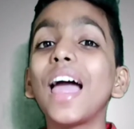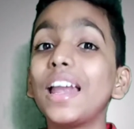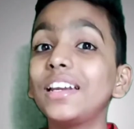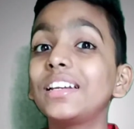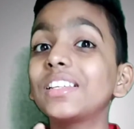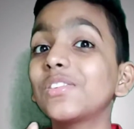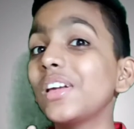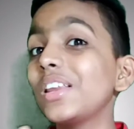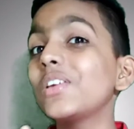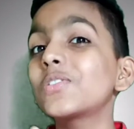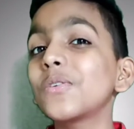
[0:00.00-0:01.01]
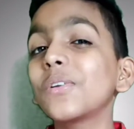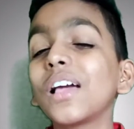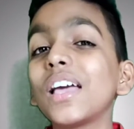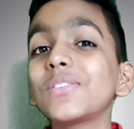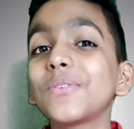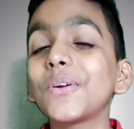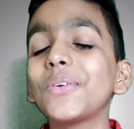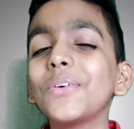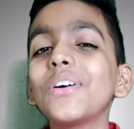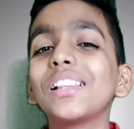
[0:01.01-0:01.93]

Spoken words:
and it is very useful guys for you